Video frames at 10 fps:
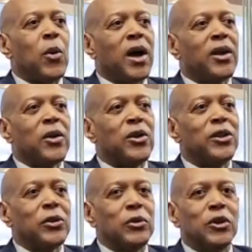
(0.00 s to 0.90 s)
while
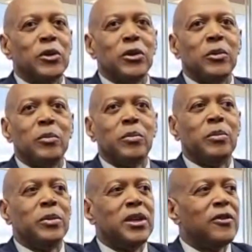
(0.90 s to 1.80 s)
continuing to
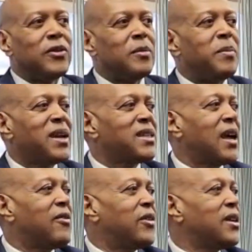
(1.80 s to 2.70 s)
give the best
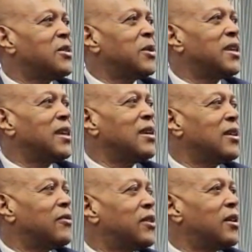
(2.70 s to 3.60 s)
advice we
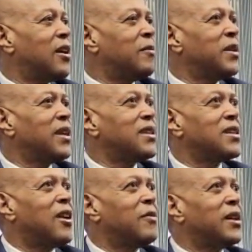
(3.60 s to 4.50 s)
can give the government
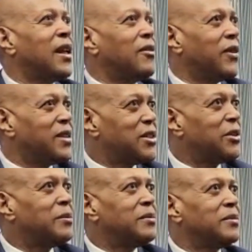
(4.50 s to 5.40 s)
as government advisor,